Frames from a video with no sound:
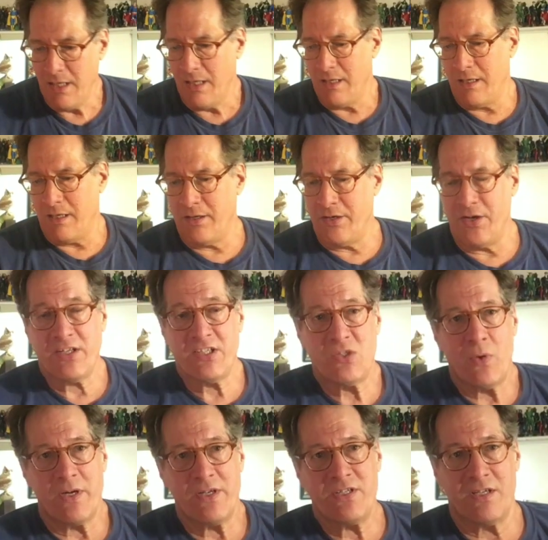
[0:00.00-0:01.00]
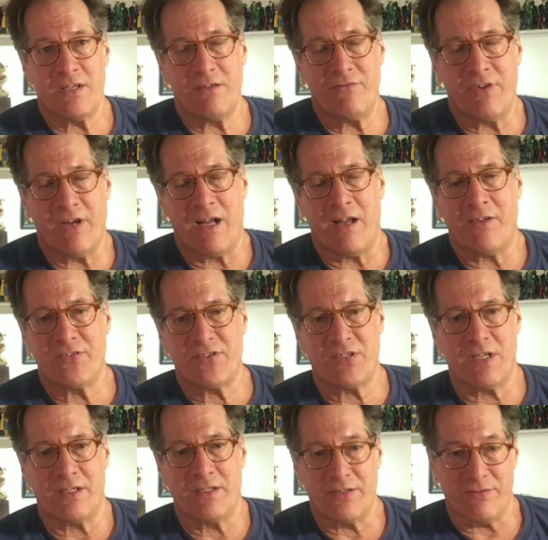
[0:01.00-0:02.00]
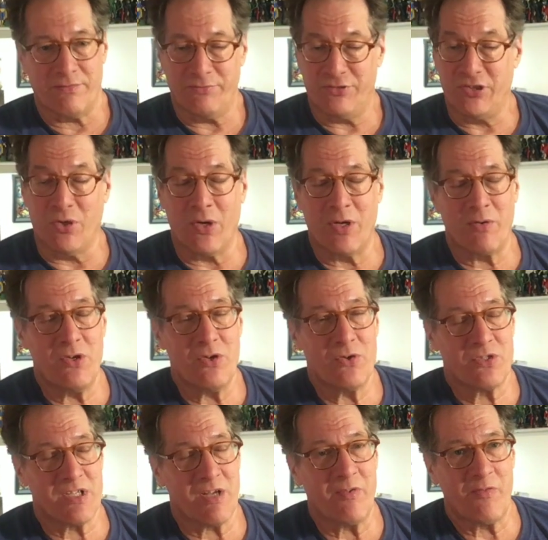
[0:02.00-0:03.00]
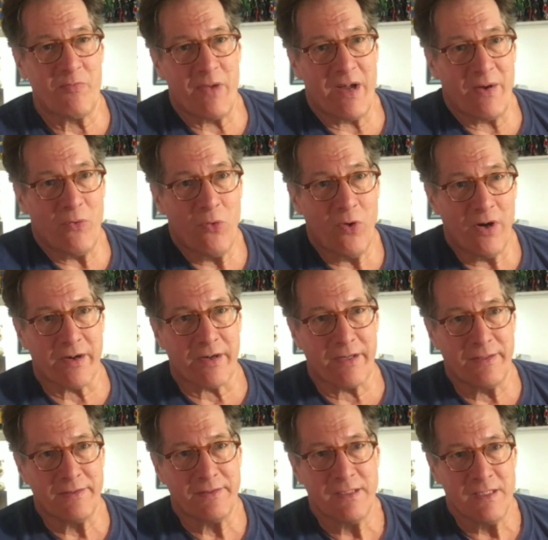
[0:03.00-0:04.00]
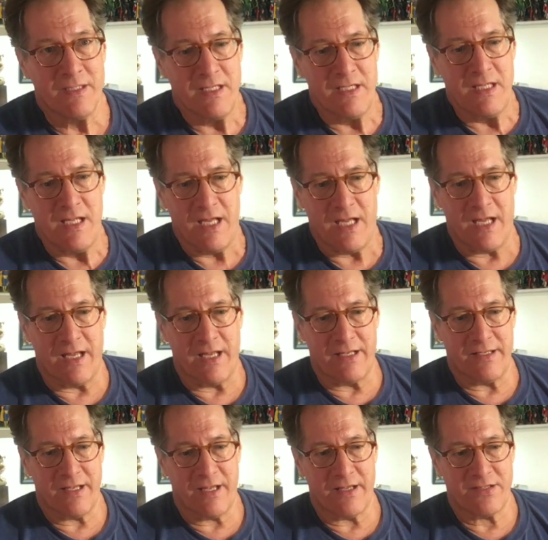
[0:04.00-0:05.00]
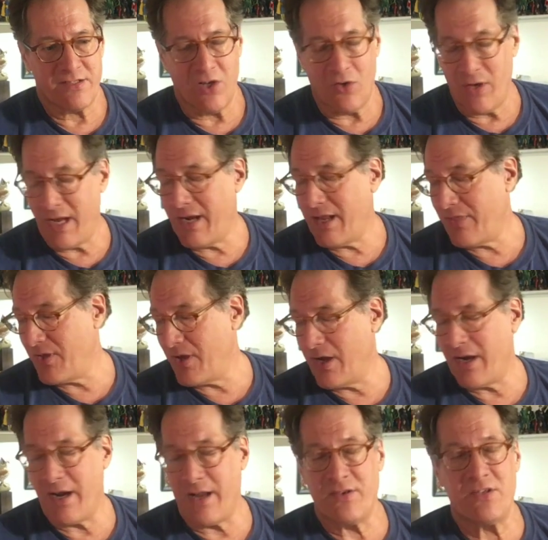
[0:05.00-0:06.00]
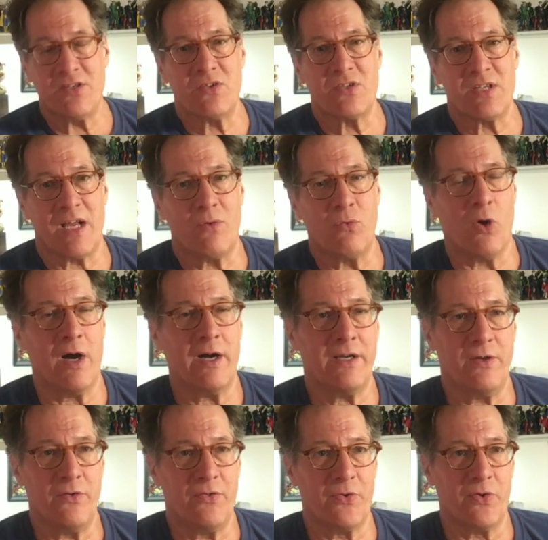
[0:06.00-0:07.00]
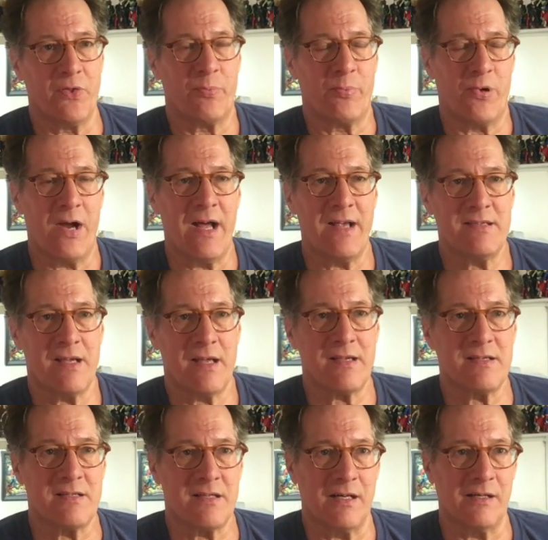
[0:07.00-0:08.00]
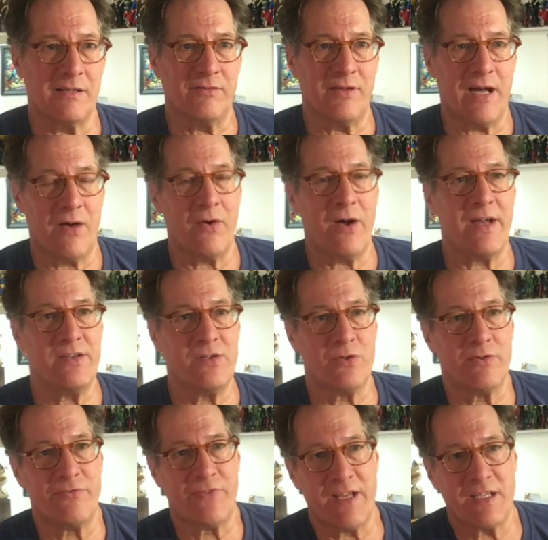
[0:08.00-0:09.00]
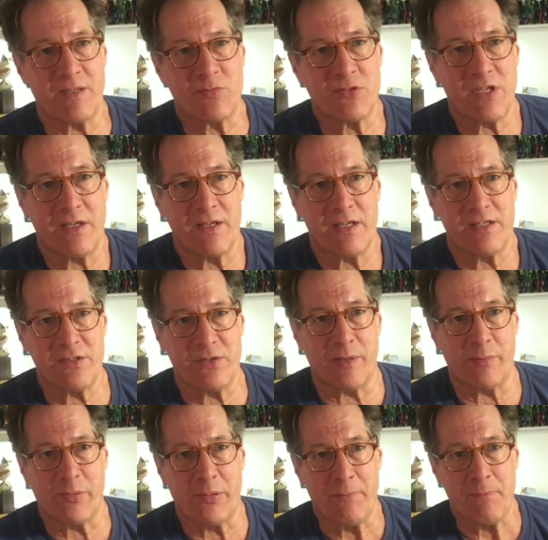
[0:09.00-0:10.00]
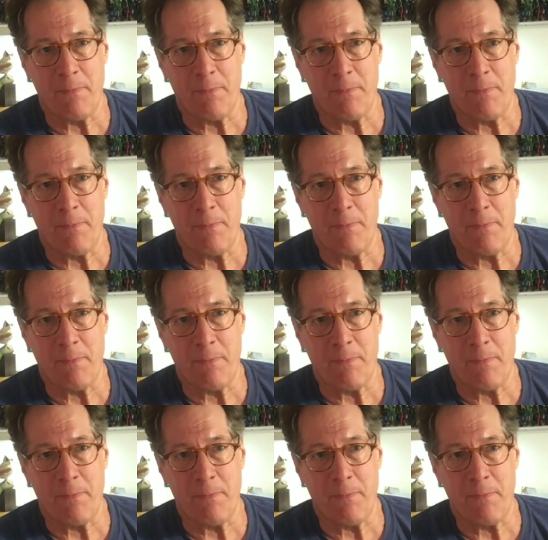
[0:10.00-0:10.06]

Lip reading: Your next question involves showing you some of my work. And so what I thought I'd do is I'd walk you through the process of how I do a Phantom Sunday strip.